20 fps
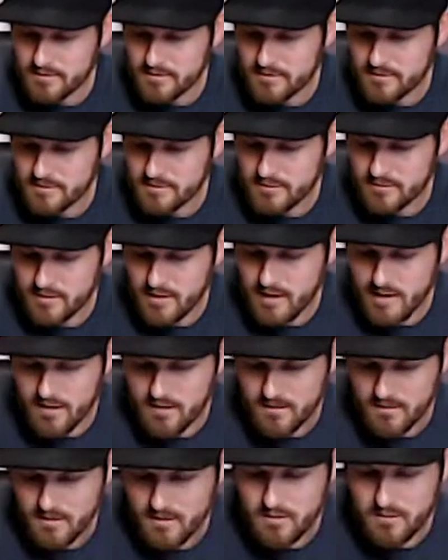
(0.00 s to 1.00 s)
So,
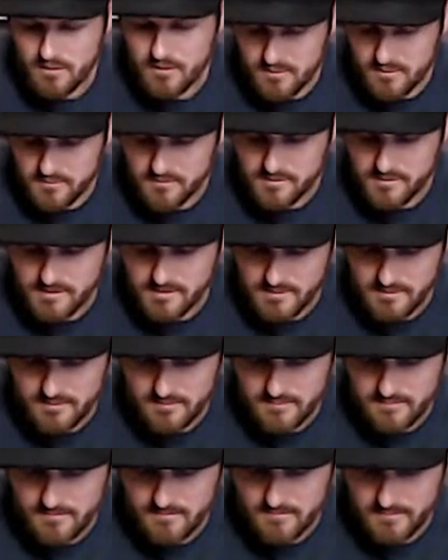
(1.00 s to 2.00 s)
yeah, close,
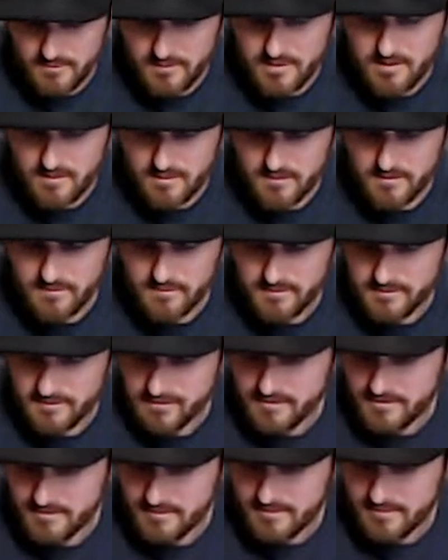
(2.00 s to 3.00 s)
really close.